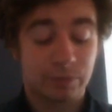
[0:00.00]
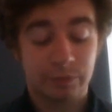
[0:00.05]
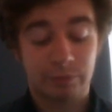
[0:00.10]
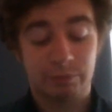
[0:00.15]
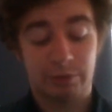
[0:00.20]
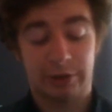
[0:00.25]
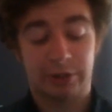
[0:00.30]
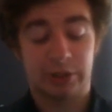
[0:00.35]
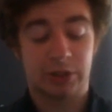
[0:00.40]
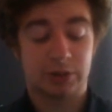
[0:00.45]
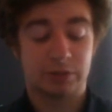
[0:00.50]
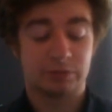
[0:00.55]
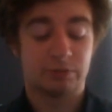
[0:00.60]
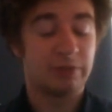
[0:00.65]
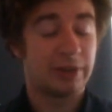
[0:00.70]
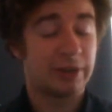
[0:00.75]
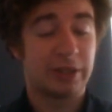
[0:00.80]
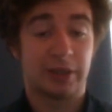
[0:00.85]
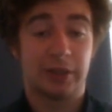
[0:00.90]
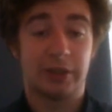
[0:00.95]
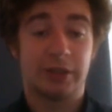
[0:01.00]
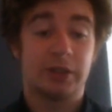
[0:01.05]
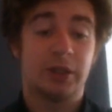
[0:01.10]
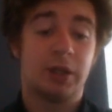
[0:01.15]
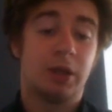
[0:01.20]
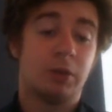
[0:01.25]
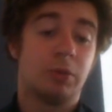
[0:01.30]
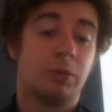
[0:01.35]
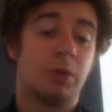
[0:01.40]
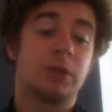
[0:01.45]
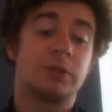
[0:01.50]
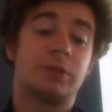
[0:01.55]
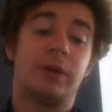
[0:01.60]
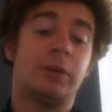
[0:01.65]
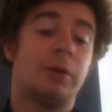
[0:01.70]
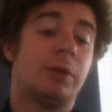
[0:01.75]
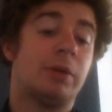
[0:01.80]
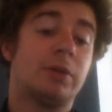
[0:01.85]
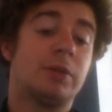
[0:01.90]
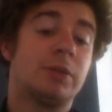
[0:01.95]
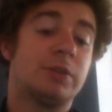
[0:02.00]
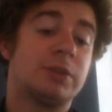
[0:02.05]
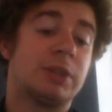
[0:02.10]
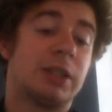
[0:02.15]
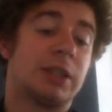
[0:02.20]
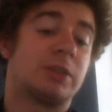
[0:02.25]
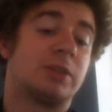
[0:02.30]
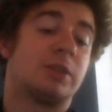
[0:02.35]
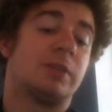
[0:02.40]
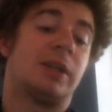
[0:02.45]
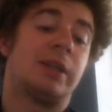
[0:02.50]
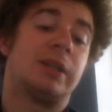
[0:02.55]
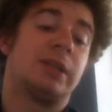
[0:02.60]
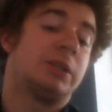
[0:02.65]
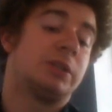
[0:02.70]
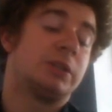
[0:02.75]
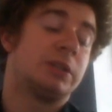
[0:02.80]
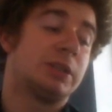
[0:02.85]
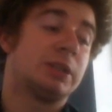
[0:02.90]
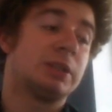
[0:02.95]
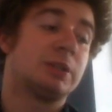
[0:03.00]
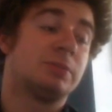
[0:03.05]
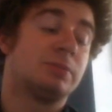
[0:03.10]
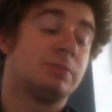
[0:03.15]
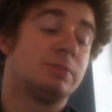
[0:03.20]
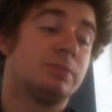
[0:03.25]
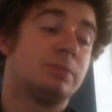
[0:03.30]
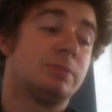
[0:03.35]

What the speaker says: Very good. Works very well with Sanctuary Light, because it doesn't.